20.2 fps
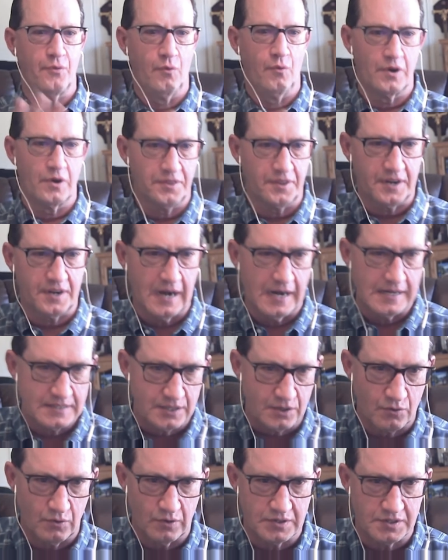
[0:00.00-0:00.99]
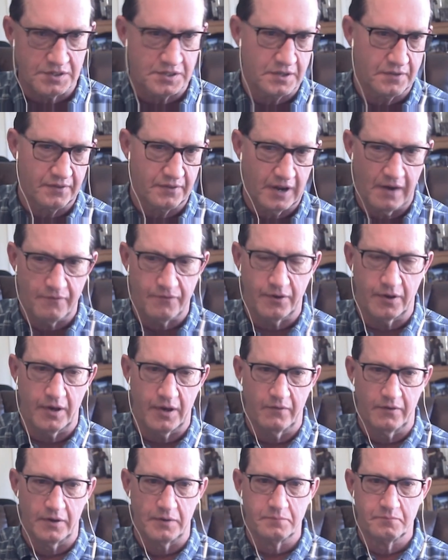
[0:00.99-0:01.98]
go through what are the consequences of
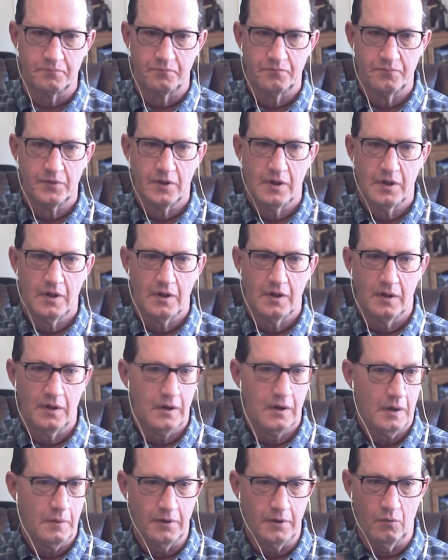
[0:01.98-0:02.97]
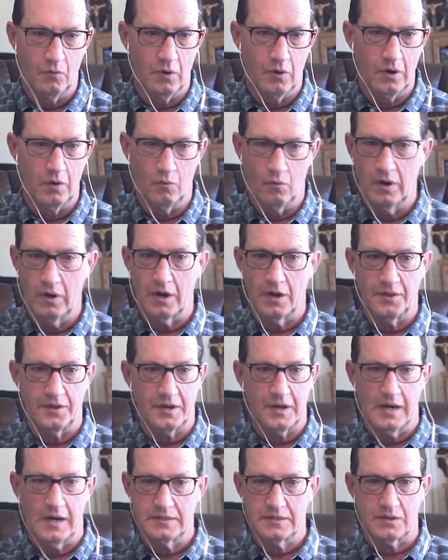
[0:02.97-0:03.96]
not forgiving. I mean, what what
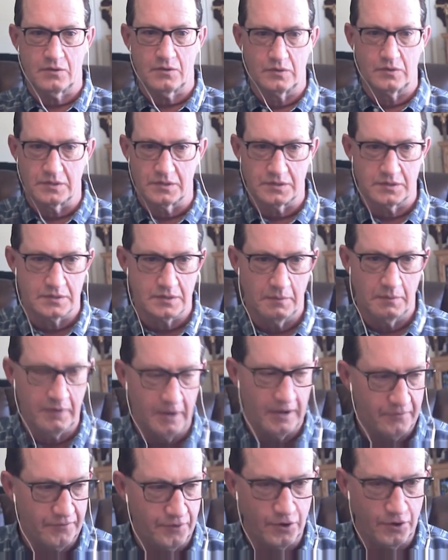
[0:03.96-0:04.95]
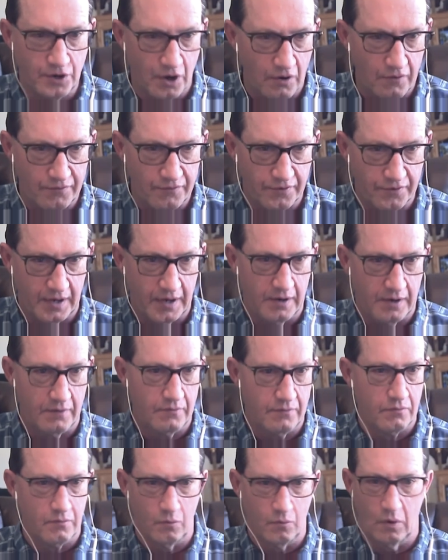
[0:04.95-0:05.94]
are the consequences? I mean, if you don't
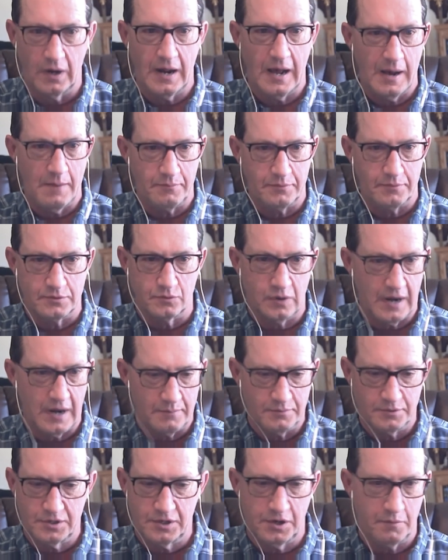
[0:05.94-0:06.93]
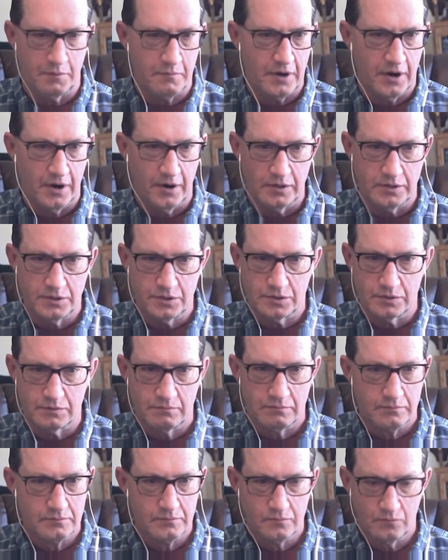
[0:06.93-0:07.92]
forgive, what happens? What happens in your
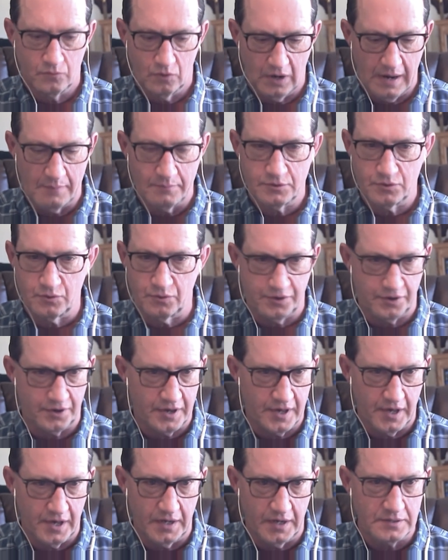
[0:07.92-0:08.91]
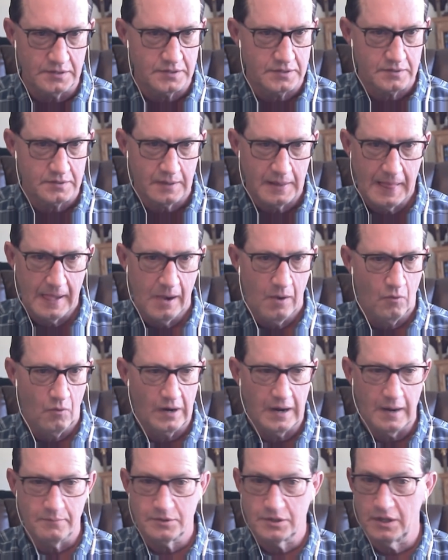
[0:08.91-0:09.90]
marriage? What happens with your kids?
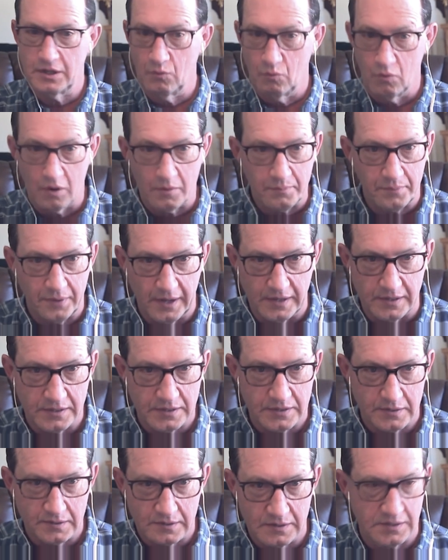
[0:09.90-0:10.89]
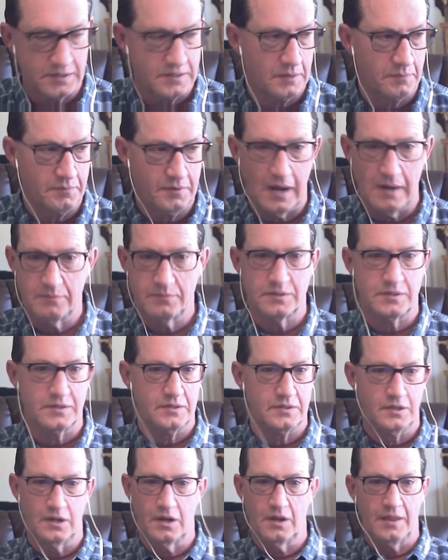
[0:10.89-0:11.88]
What happens in the workplace? Because
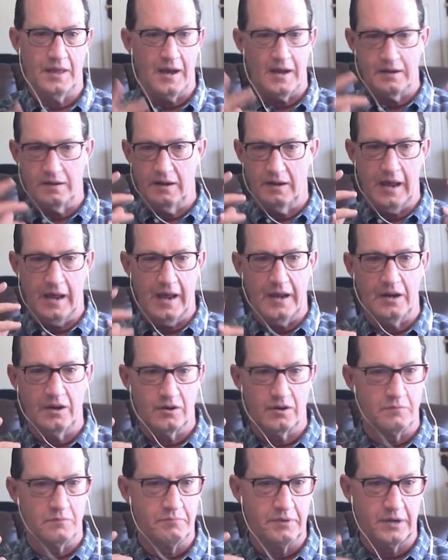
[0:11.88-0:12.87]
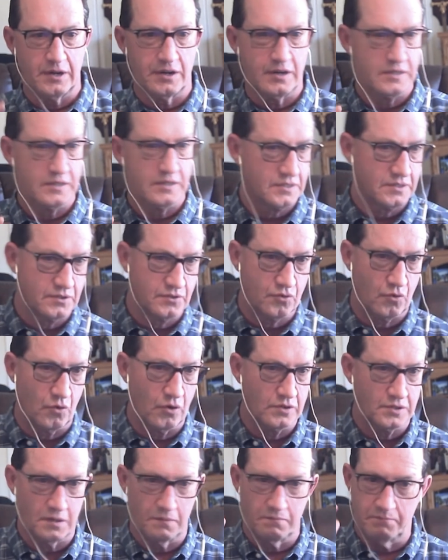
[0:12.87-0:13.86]
sometimes, you know, that anger and bitterness is
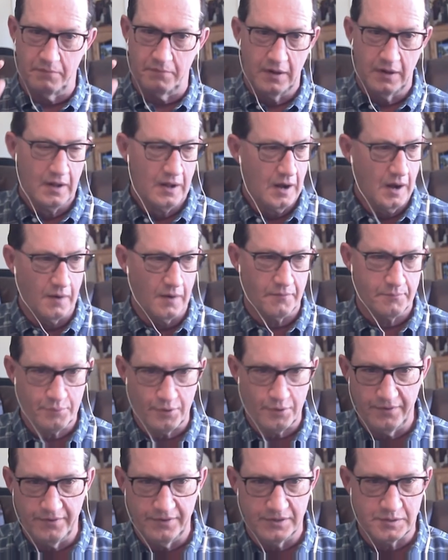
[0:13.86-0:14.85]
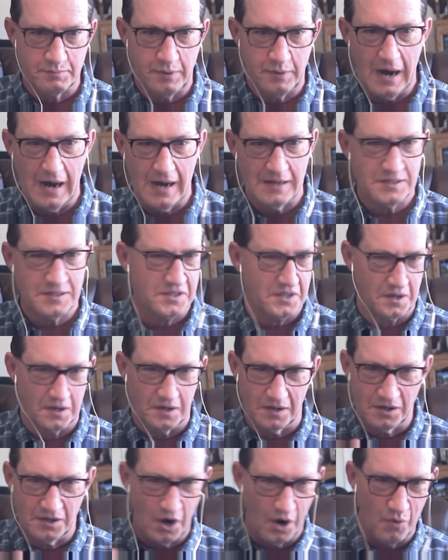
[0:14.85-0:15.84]
towards a, a previous
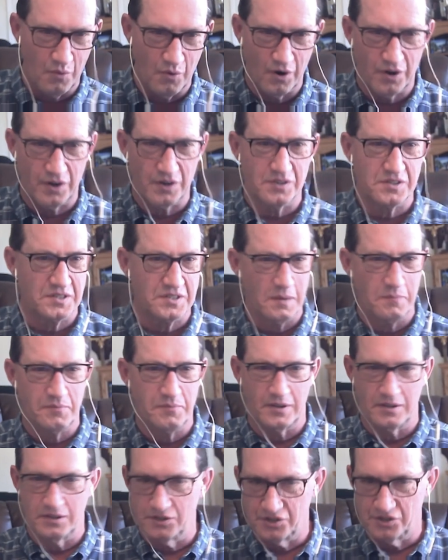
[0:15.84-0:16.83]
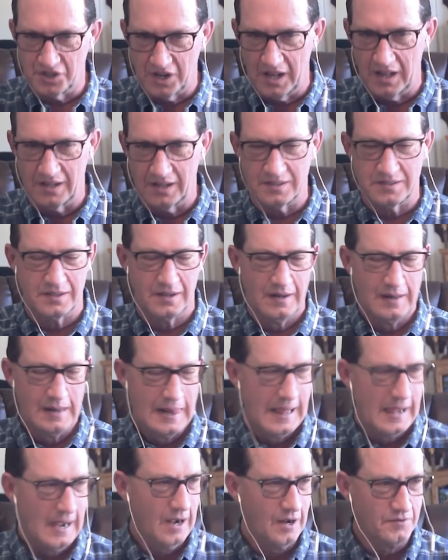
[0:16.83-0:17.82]
boss, a coworker, something. You're jealous
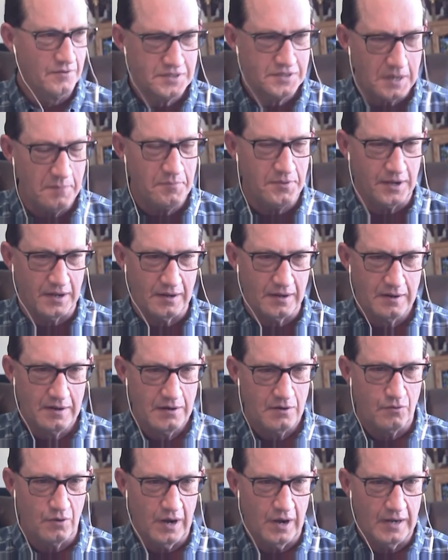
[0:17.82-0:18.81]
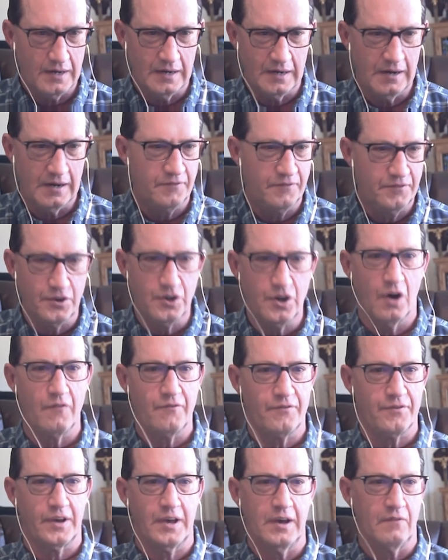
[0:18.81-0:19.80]
of something, right? And if you
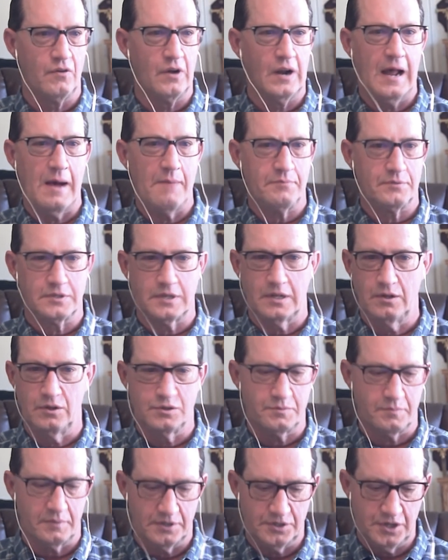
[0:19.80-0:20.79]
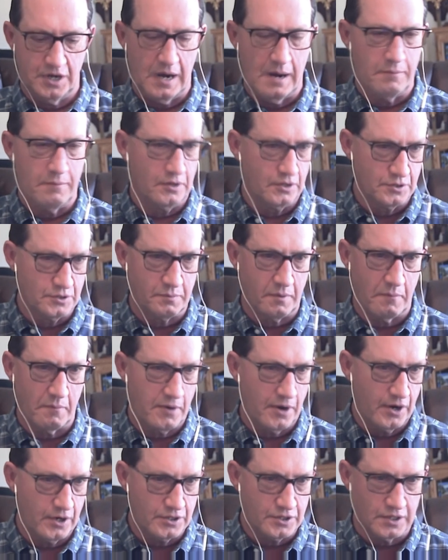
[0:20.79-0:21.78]
don't forgive, what happens? I lose my job. I lose
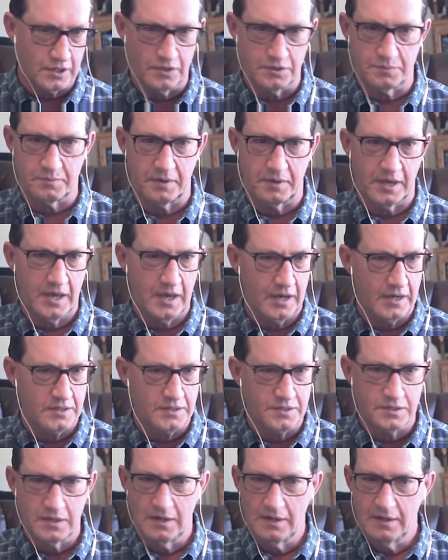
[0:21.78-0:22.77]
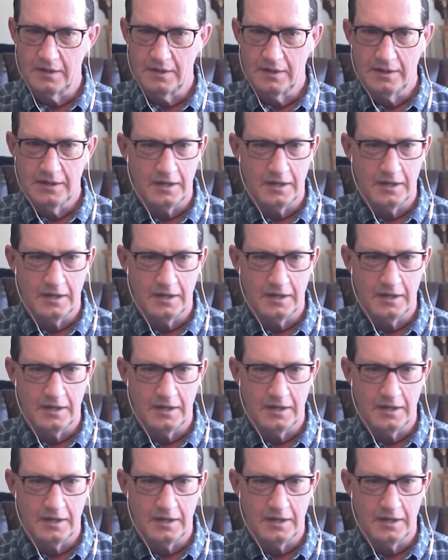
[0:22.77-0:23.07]
my marriage. I lose my kids.